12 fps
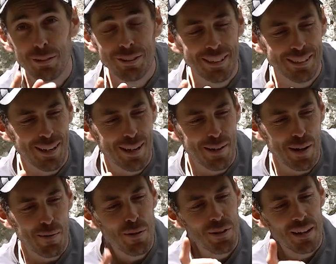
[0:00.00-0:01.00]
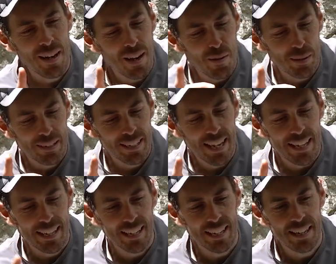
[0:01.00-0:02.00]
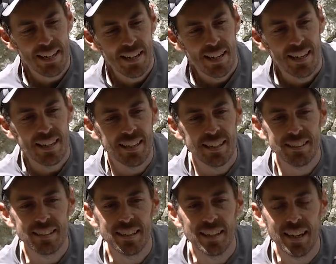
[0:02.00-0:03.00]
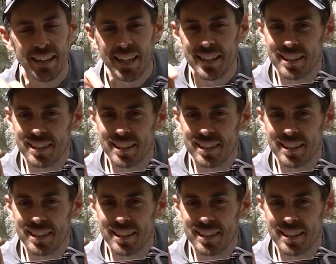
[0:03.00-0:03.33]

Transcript: lots of things I like about it. One thing I like particularly is, again,